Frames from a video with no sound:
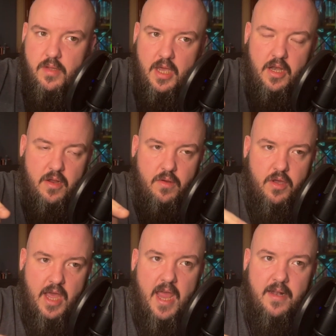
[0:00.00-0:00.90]
and
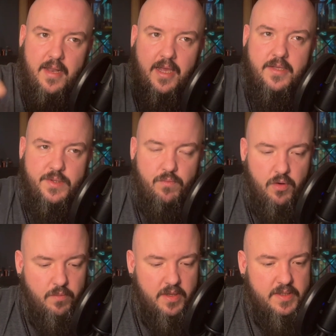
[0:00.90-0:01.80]
again, leaks and
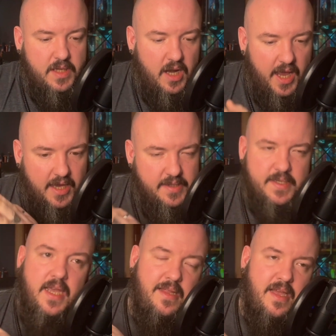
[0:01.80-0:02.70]
rumors, and I hate
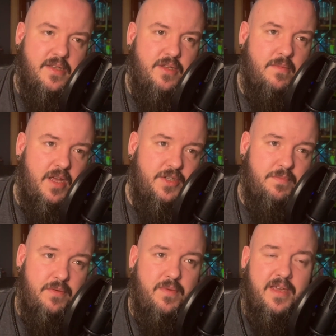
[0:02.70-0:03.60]
saying that too much,
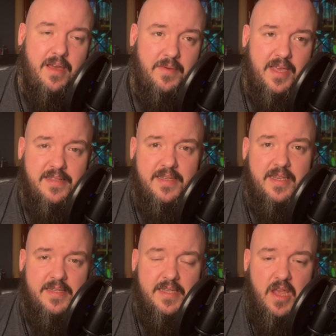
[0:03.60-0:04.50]
but we're going into
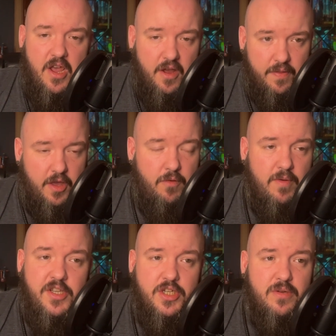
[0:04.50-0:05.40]
this. The
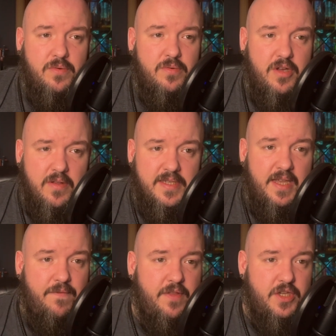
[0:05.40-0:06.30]
original
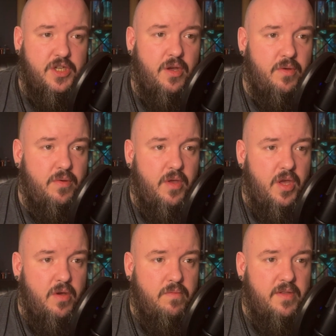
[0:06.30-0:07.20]
concept for the show
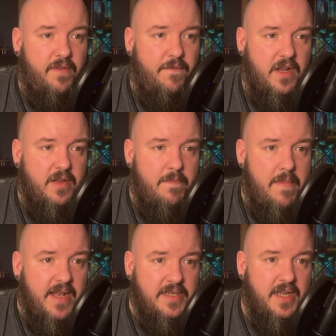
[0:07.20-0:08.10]
was
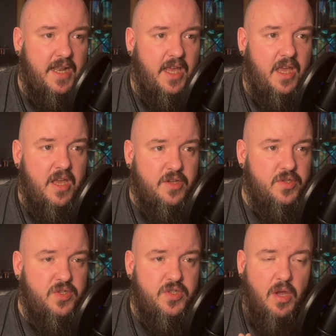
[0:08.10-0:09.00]
fundamentally
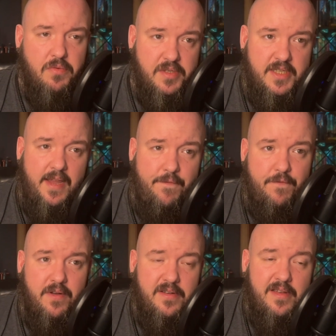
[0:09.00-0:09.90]
so
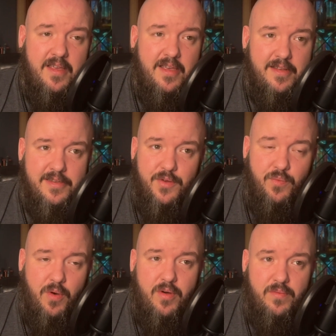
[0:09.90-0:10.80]
different to
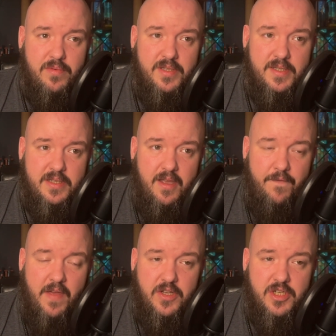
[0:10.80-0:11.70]
what was
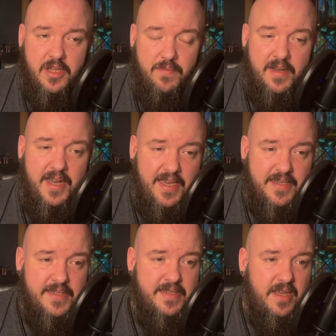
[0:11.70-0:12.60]
eventually
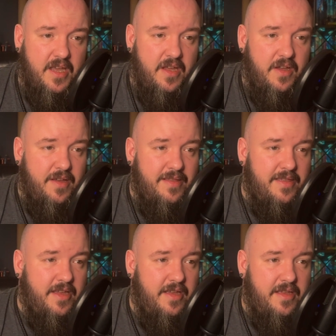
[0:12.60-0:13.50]
released
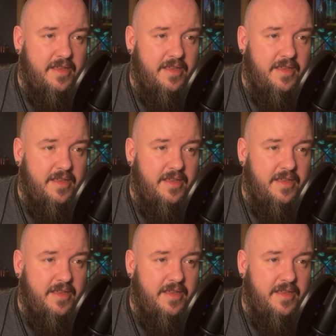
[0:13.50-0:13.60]
that